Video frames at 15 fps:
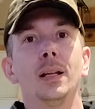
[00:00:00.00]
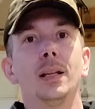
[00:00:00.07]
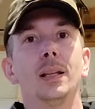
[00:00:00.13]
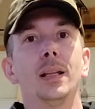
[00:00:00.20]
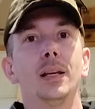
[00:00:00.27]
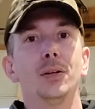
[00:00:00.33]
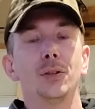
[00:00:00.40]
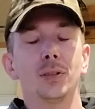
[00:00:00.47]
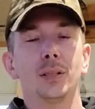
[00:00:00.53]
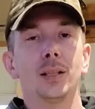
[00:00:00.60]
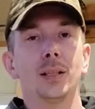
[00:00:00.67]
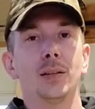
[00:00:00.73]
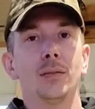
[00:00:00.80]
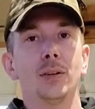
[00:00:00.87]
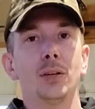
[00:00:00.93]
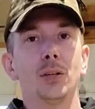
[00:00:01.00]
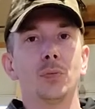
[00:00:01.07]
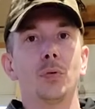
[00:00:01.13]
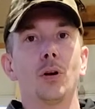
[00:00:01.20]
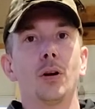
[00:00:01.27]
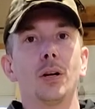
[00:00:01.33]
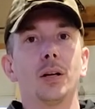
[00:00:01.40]
They just see the finished
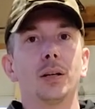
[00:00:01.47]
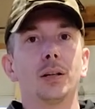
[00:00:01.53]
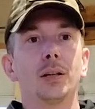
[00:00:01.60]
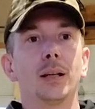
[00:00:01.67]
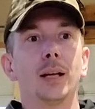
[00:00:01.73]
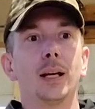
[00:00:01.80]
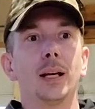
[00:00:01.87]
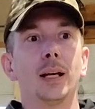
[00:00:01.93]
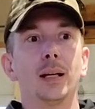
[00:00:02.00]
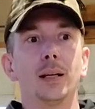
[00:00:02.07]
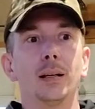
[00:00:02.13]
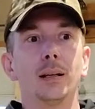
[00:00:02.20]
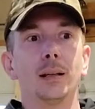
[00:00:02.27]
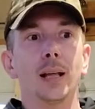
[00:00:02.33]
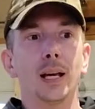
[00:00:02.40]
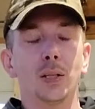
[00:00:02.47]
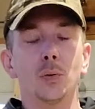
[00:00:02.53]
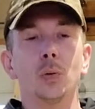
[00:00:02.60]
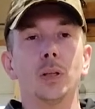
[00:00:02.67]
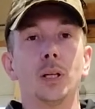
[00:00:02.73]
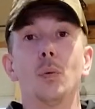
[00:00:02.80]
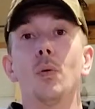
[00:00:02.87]
product, and that's
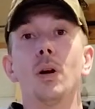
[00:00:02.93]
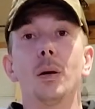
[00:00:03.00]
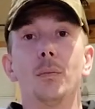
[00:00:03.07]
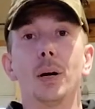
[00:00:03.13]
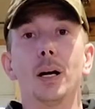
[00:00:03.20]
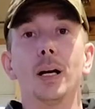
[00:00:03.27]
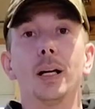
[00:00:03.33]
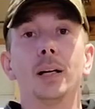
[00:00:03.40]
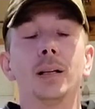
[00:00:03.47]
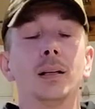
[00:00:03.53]
what they want to buy.